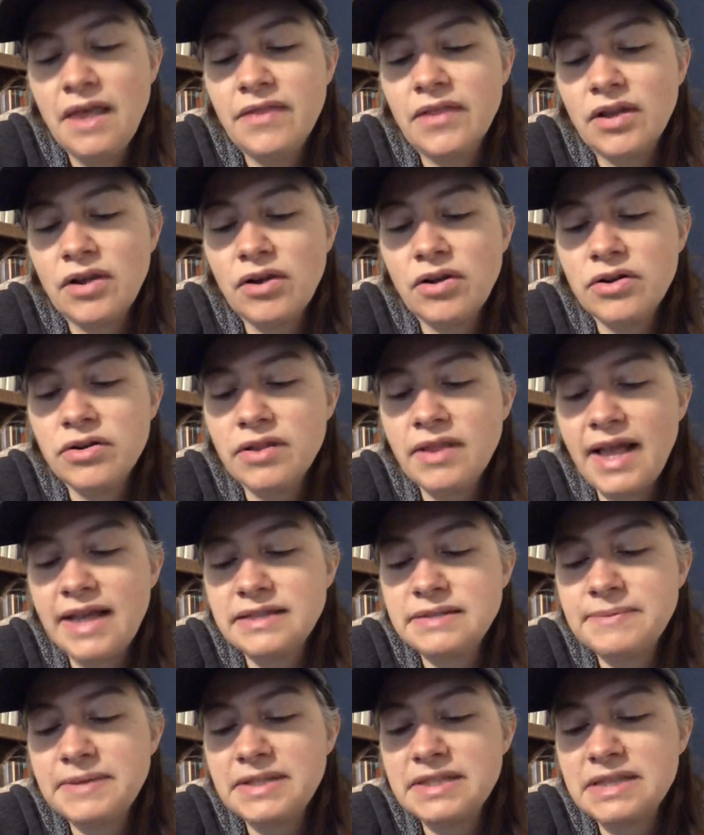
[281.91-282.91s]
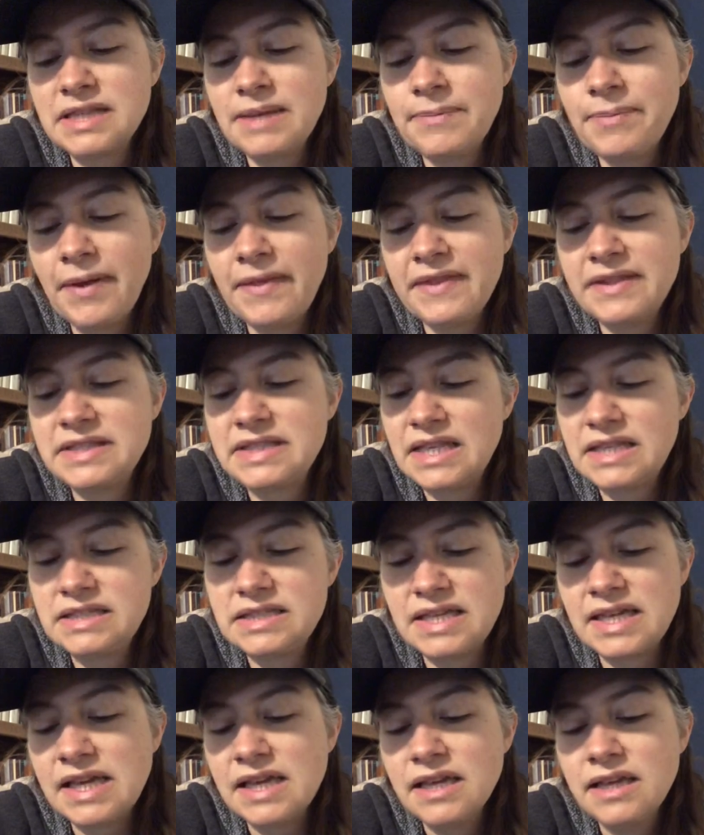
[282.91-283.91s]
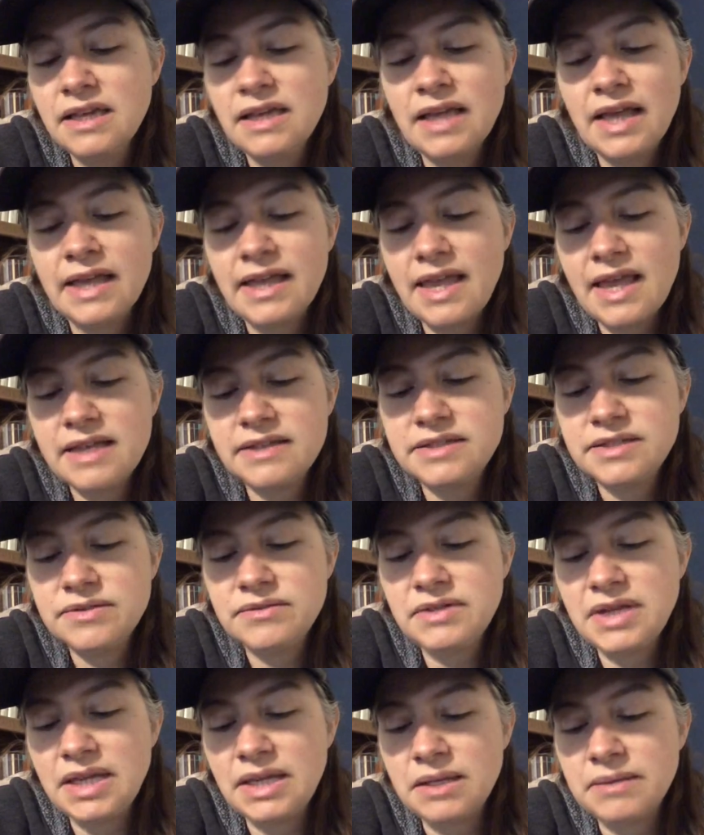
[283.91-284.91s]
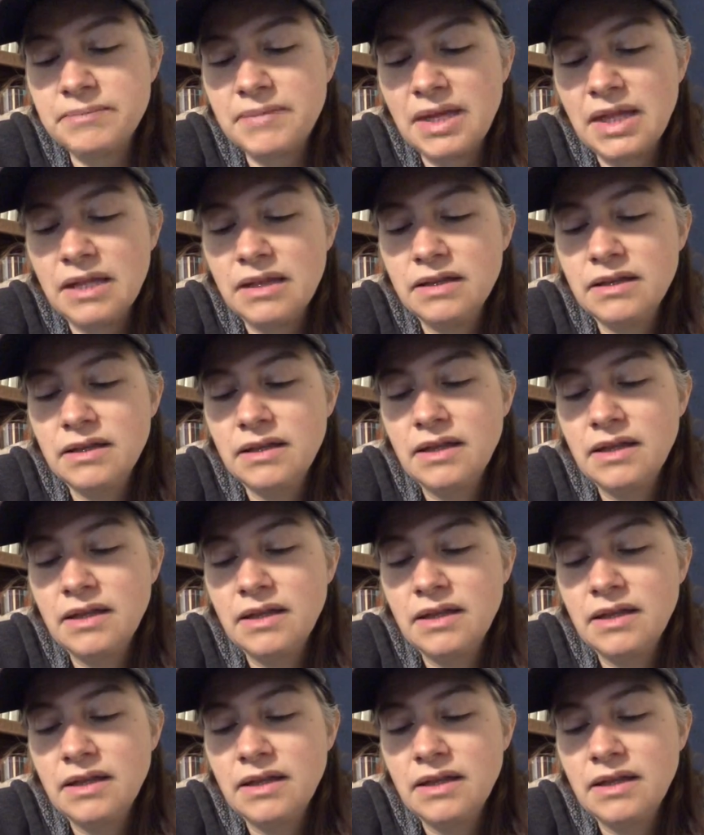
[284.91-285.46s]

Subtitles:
The Colonel asked me to sleep on the settee in case you needed me.